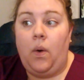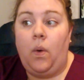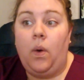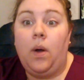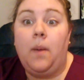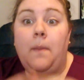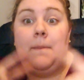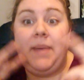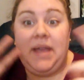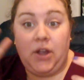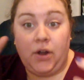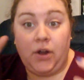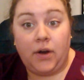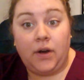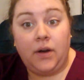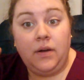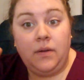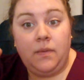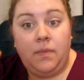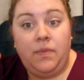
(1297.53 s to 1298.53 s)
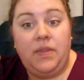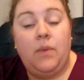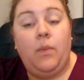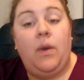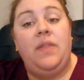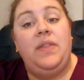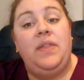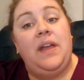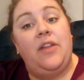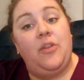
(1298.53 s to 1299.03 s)
or bigger
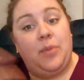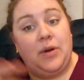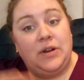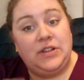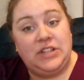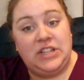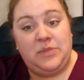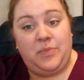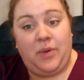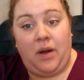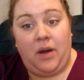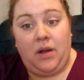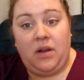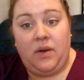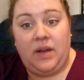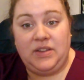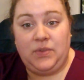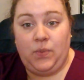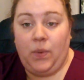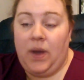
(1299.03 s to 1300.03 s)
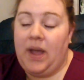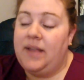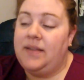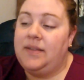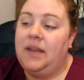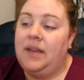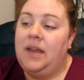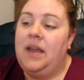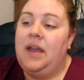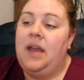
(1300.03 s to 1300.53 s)
than what the other person's prayer request
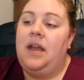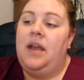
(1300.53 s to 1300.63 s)
was.